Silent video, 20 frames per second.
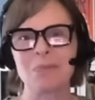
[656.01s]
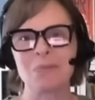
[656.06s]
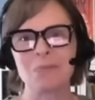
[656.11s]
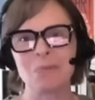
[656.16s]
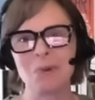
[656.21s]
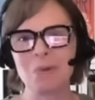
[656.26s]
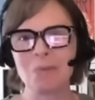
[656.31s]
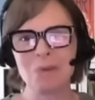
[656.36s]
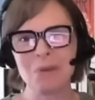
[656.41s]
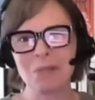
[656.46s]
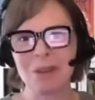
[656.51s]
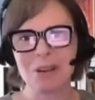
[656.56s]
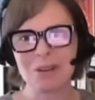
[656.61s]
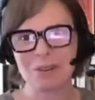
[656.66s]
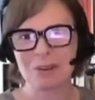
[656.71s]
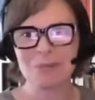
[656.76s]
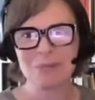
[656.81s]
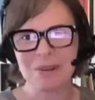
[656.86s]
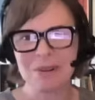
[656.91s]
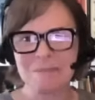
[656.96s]
what were they
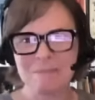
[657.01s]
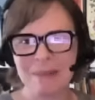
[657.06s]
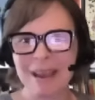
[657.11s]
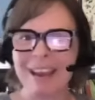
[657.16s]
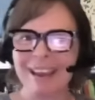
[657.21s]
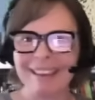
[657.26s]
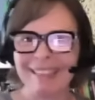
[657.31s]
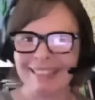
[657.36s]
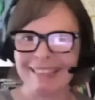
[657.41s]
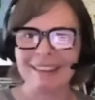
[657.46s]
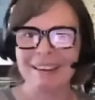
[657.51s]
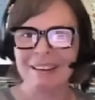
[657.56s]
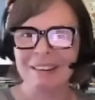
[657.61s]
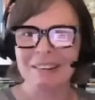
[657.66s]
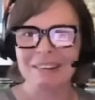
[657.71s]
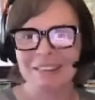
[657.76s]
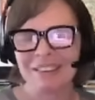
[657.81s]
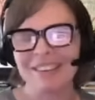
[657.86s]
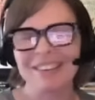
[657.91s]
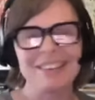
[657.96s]
doing back
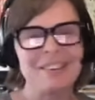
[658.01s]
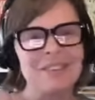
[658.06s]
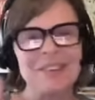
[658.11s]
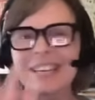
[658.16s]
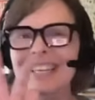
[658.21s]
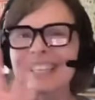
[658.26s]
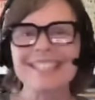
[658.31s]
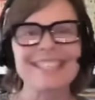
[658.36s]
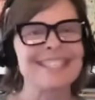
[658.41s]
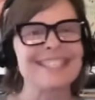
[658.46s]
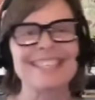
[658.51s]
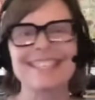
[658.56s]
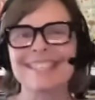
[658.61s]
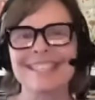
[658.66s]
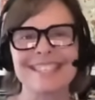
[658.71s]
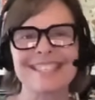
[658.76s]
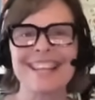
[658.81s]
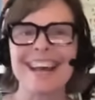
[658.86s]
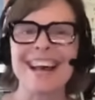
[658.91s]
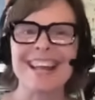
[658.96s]
there you know and it's
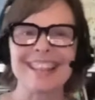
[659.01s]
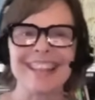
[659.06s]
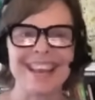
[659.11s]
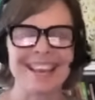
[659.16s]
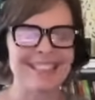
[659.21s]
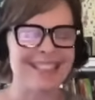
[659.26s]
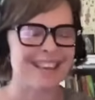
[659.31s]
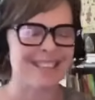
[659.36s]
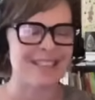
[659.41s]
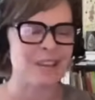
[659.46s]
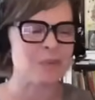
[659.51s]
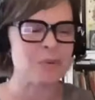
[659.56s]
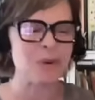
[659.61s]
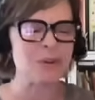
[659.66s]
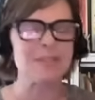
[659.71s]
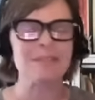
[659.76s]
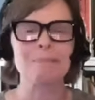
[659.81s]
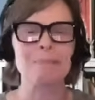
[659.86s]
it's not like that they weren't